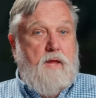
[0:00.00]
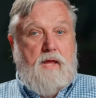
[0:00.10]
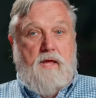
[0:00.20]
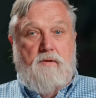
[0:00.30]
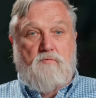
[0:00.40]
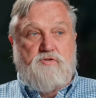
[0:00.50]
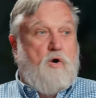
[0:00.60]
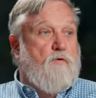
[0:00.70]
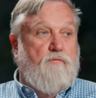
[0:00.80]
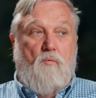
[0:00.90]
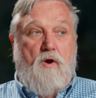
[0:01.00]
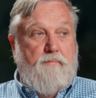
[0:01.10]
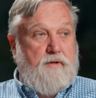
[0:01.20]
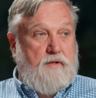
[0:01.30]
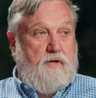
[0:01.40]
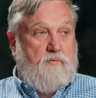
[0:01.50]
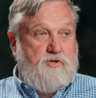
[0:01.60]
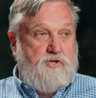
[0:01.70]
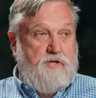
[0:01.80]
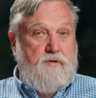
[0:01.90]
and was overwhelmingly
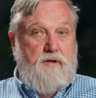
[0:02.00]
Christian,